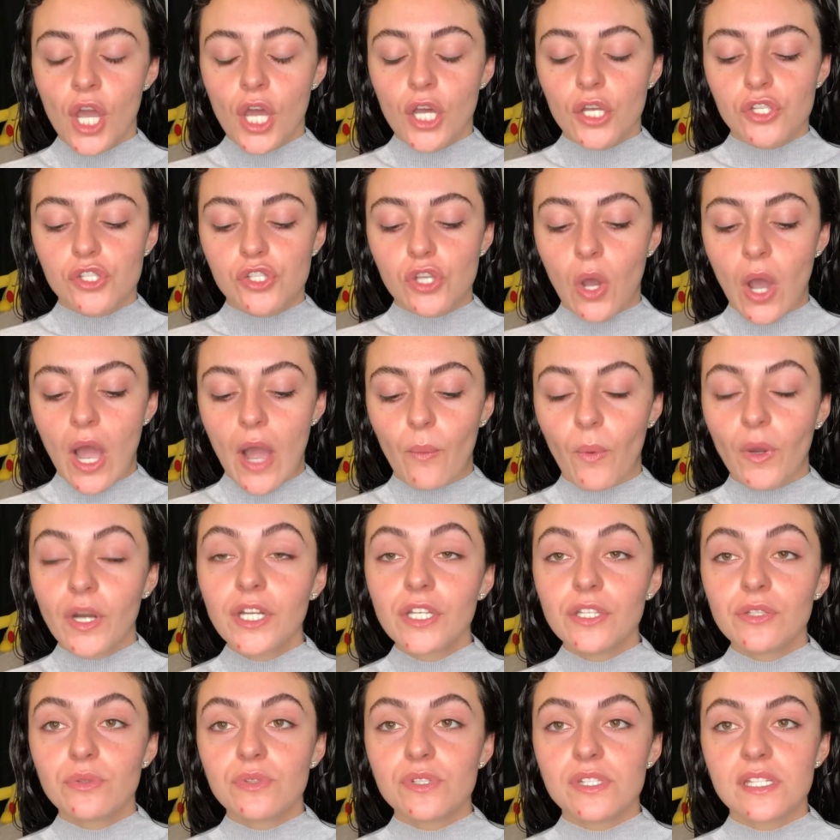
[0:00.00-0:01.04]
So I want to
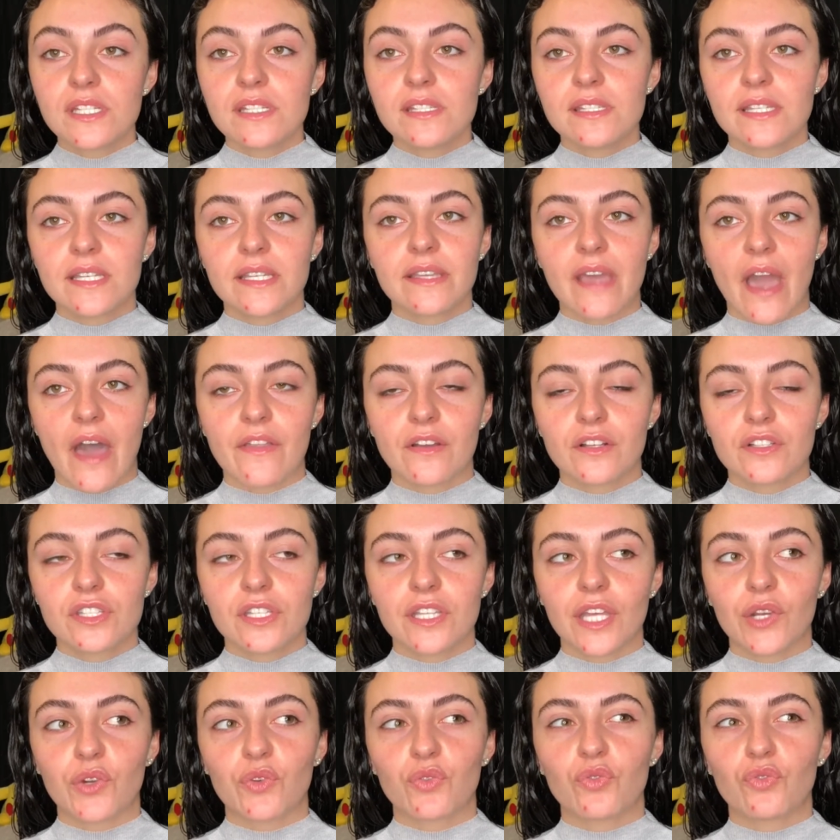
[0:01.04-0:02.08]
use these together to
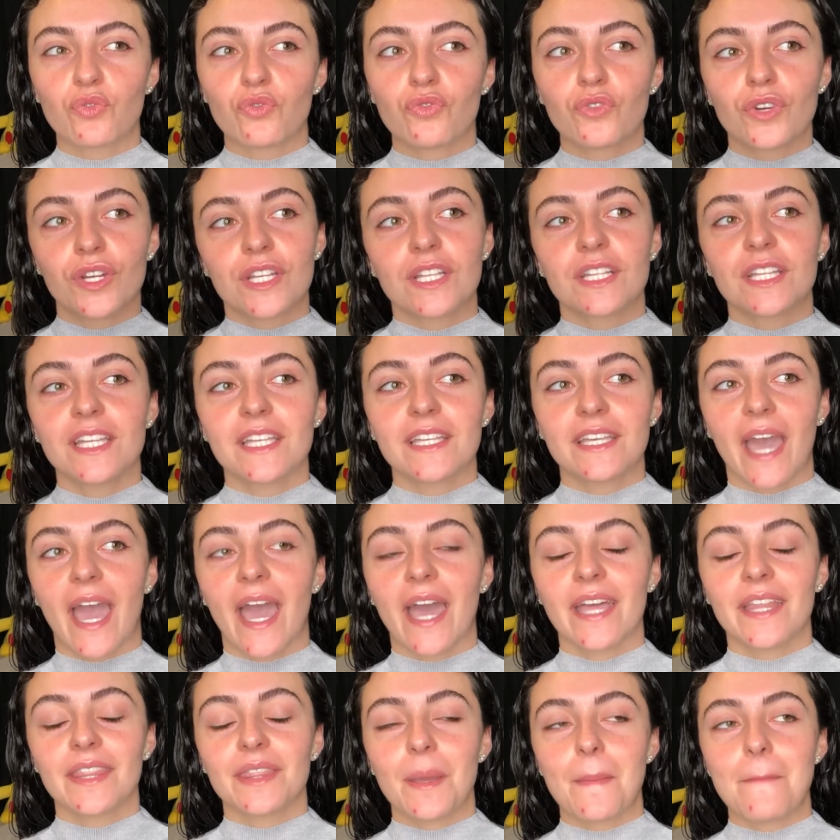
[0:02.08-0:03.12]
like really
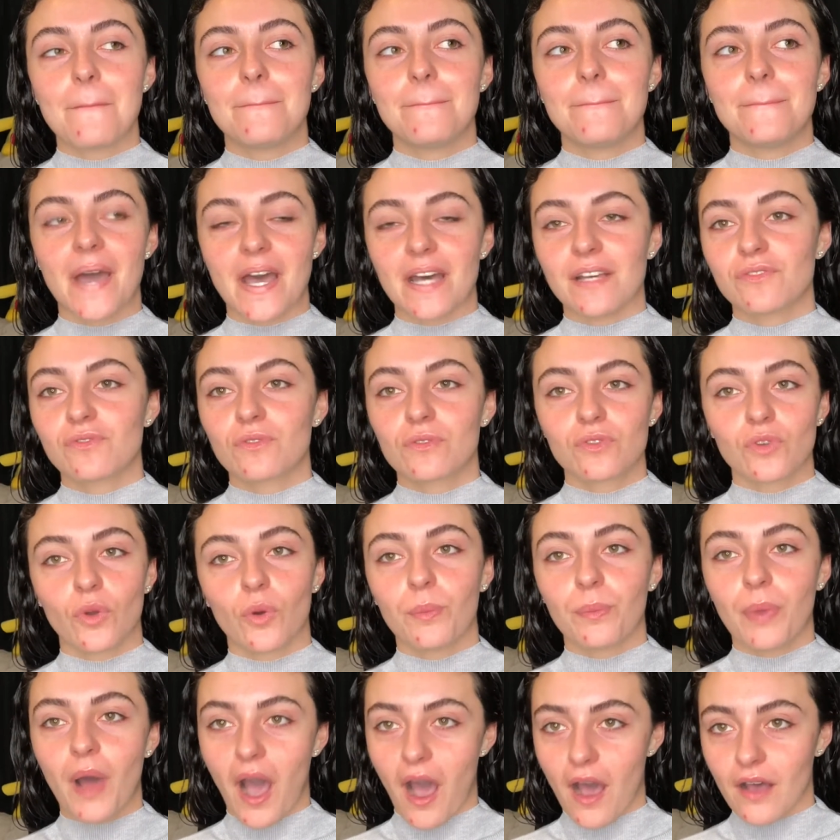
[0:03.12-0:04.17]
get the best
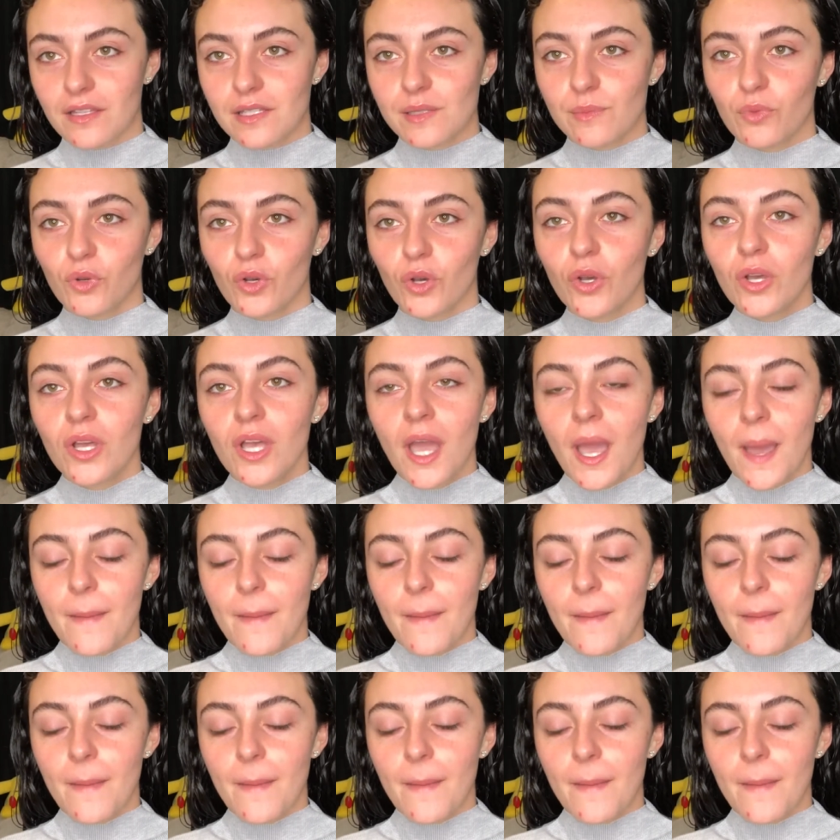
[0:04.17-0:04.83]
result possible,